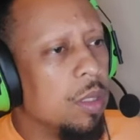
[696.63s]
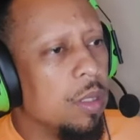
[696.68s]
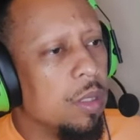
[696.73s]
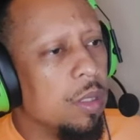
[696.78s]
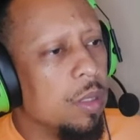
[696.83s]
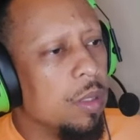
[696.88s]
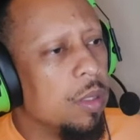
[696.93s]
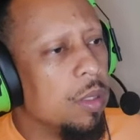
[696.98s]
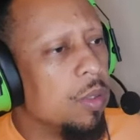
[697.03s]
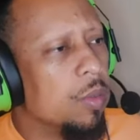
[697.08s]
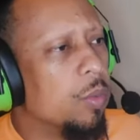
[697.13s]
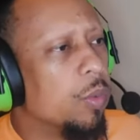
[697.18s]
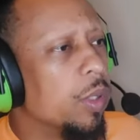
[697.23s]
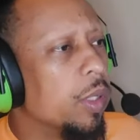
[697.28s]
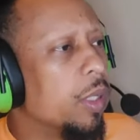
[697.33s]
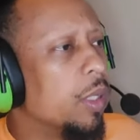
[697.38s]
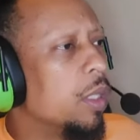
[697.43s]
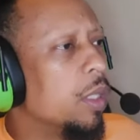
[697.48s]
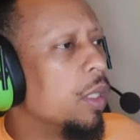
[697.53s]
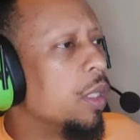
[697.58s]
This one
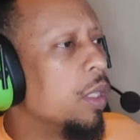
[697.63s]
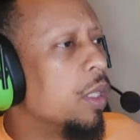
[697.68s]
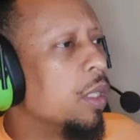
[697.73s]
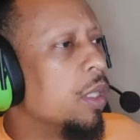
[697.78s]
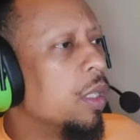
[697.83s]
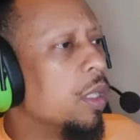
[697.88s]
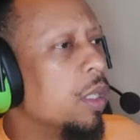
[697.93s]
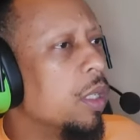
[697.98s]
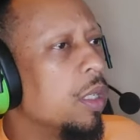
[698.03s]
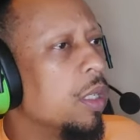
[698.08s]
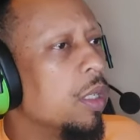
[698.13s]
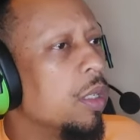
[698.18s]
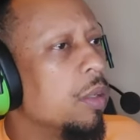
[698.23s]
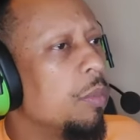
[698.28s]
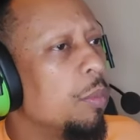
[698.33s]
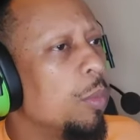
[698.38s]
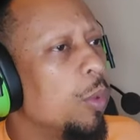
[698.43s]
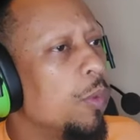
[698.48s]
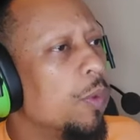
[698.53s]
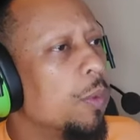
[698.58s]
again,
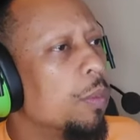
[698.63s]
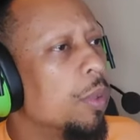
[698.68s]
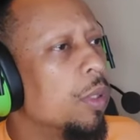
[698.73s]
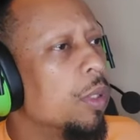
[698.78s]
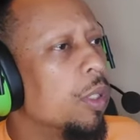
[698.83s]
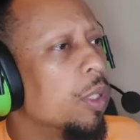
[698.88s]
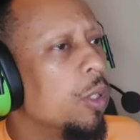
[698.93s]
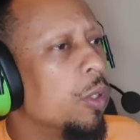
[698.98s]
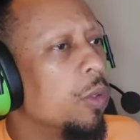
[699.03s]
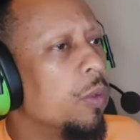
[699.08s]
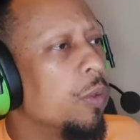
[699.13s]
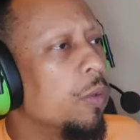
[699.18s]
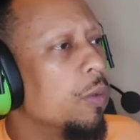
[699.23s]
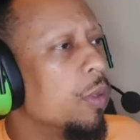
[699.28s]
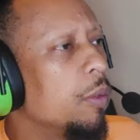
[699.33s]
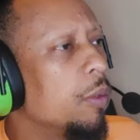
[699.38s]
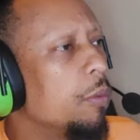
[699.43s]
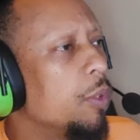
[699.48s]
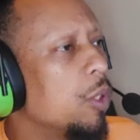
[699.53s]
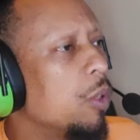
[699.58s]
moving below.
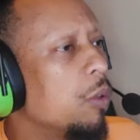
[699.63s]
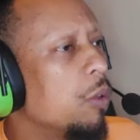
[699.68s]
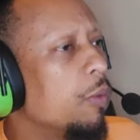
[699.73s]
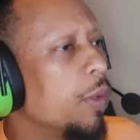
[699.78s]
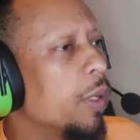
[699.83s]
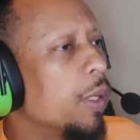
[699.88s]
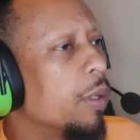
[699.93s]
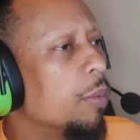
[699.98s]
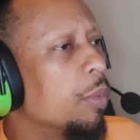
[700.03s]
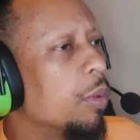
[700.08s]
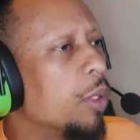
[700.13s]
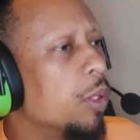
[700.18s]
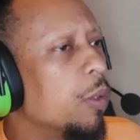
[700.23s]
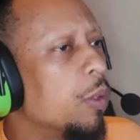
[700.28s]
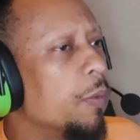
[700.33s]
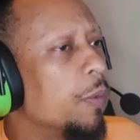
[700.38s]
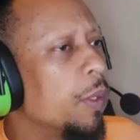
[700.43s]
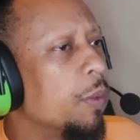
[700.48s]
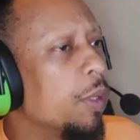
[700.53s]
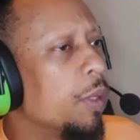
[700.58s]
It was already below
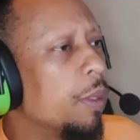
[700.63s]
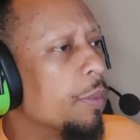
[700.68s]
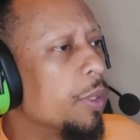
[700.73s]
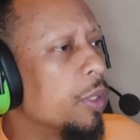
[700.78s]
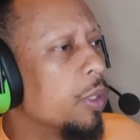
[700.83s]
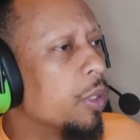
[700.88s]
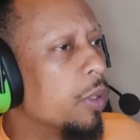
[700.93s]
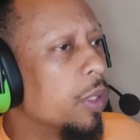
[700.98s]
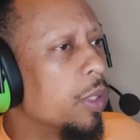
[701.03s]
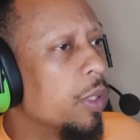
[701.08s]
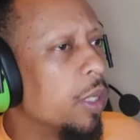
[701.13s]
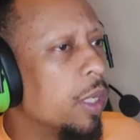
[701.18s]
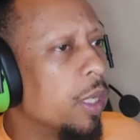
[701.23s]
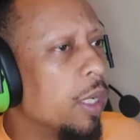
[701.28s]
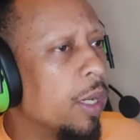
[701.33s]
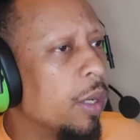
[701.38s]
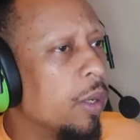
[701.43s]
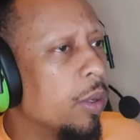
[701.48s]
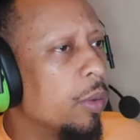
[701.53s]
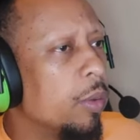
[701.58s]
VWAP starting the day
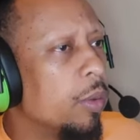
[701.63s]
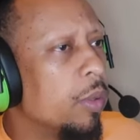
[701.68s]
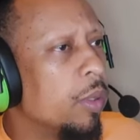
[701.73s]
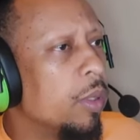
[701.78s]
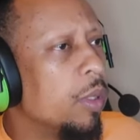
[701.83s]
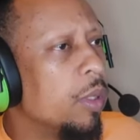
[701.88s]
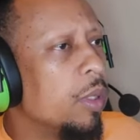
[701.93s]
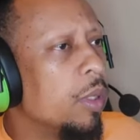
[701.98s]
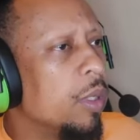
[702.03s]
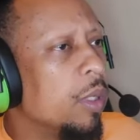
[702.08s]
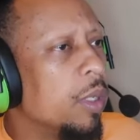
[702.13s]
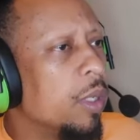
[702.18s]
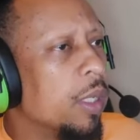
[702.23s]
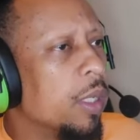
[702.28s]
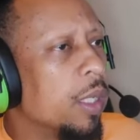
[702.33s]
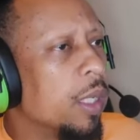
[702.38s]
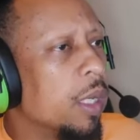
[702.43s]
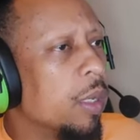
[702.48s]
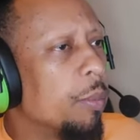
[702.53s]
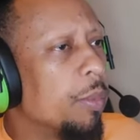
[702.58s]
out.
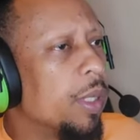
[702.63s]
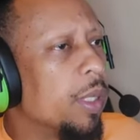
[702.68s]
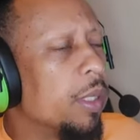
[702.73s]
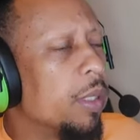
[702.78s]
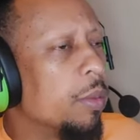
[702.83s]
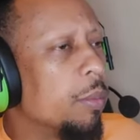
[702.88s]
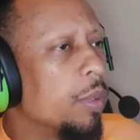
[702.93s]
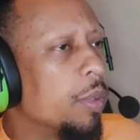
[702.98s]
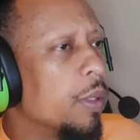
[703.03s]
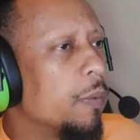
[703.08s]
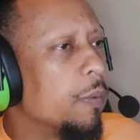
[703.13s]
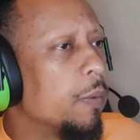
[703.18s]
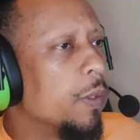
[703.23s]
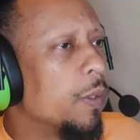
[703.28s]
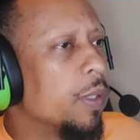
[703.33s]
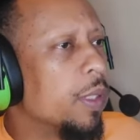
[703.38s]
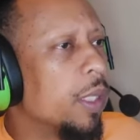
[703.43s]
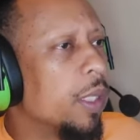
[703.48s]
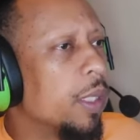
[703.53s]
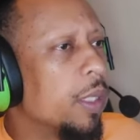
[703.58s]
Kind of peaked above for a
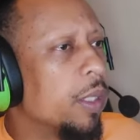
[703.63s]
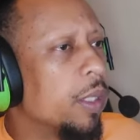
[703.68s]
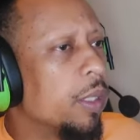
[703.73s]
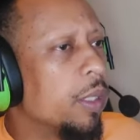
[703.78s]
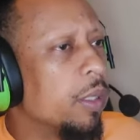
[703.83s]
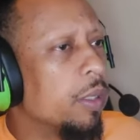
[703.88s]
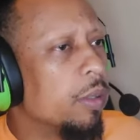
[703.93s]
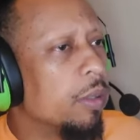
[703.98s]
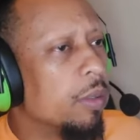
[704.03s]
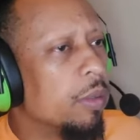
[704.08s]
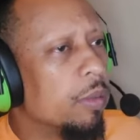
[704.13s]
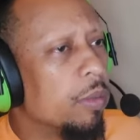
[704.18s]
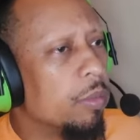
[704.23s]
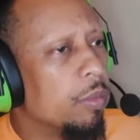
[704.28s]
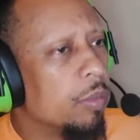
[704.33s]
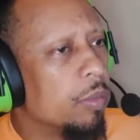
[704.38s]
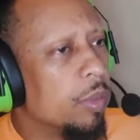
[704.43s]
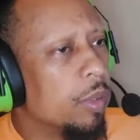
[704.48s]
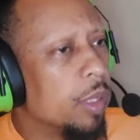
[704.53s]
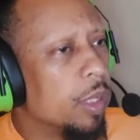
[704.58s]
second here.
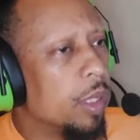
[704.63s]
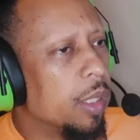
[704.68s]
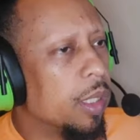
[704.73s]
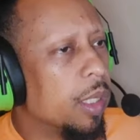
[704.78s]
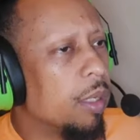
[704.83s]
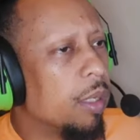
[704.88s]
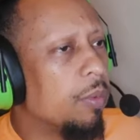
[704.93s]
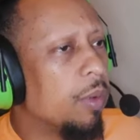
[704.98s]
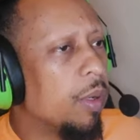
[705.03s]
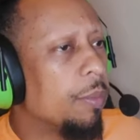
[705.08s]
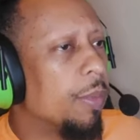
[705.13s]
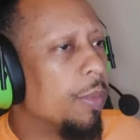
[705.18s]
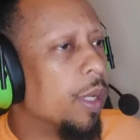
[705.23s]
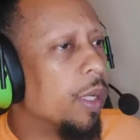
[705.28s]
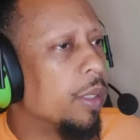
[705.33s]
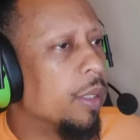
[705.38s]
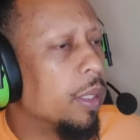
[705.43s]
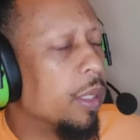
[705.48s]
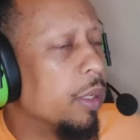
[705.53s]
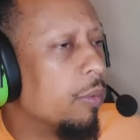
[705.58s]
It came right back
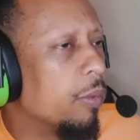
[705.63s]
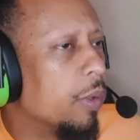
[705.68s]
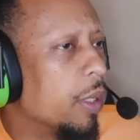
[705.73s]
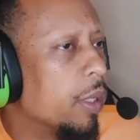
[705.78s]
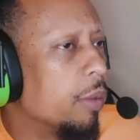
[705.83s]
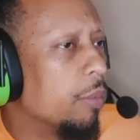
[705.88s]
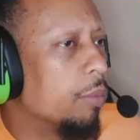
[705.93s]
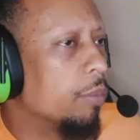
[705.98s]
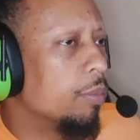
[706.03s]
down, right?